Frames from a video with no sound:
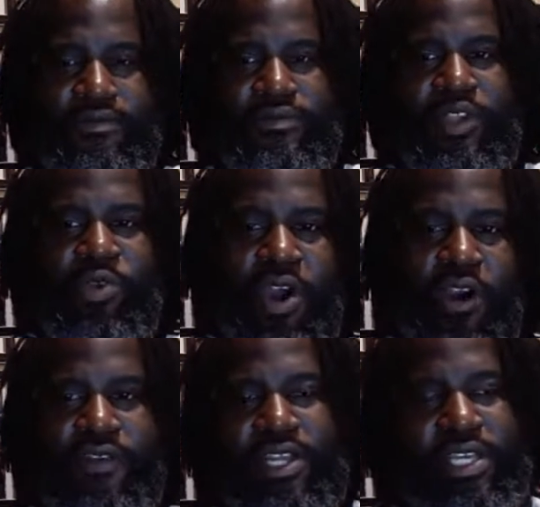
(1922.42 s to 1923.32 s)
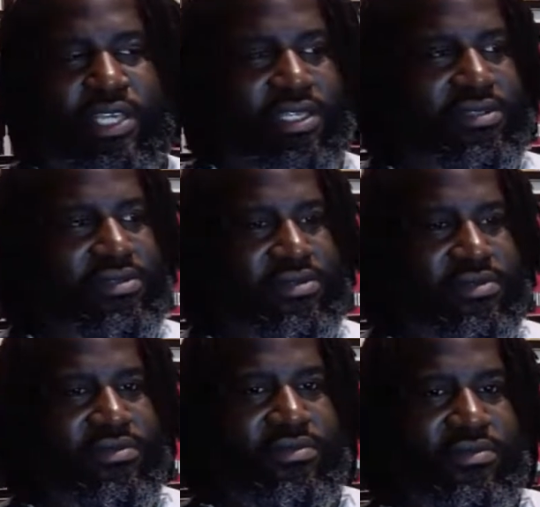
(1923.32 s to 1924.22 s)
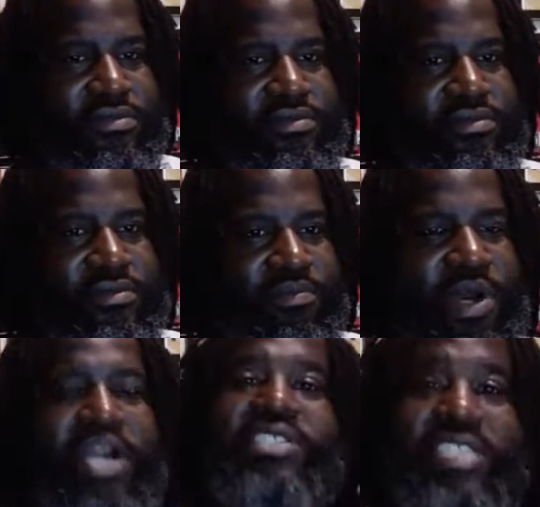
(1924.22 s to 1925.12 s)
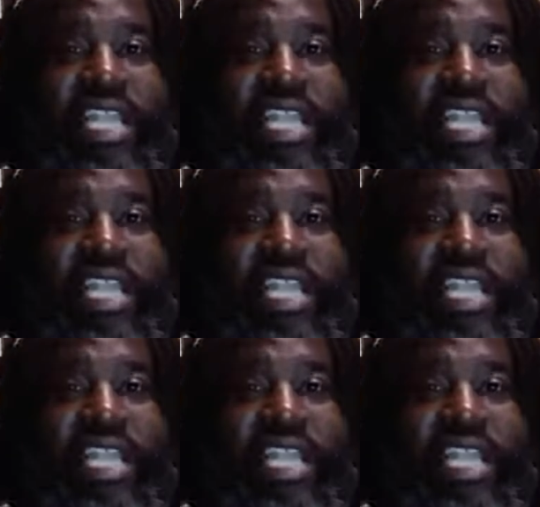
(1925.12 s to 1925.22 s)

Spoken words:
We'll overlook it because it